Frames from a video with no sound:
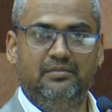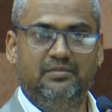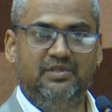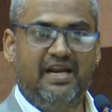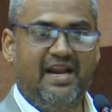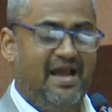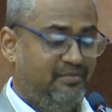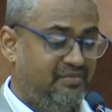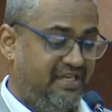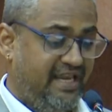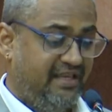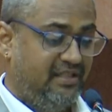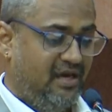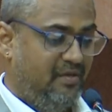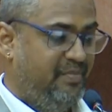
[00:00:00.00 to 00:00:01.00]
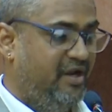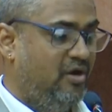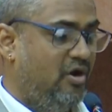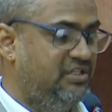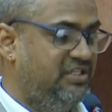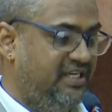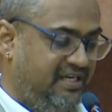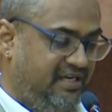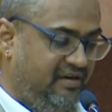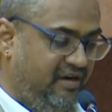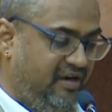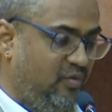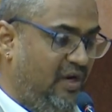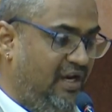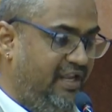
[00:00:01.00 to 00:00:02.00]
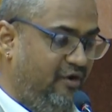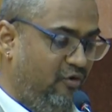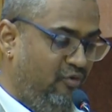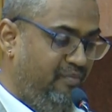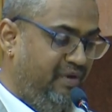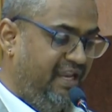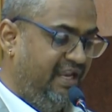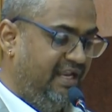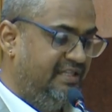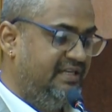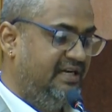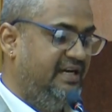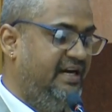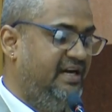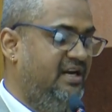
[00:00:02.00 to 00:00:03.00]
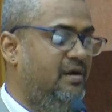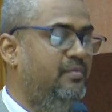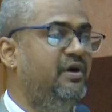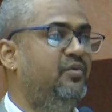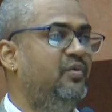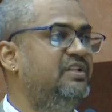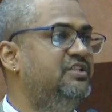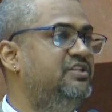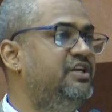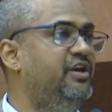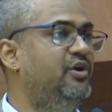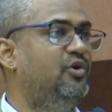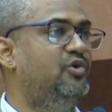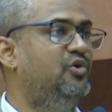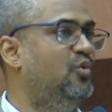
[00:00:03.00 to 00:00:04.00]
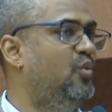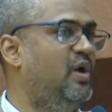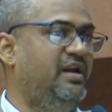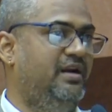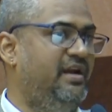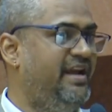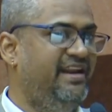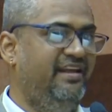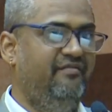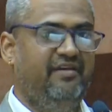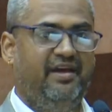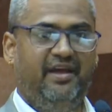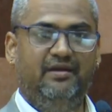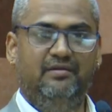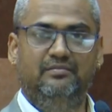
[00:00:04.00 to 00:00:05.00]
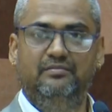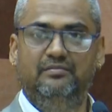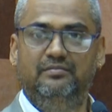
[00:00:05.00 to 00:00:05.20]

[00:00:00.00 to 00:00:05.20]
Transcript: Then I am saying that because it will give me the data between 0 to 1 anyway.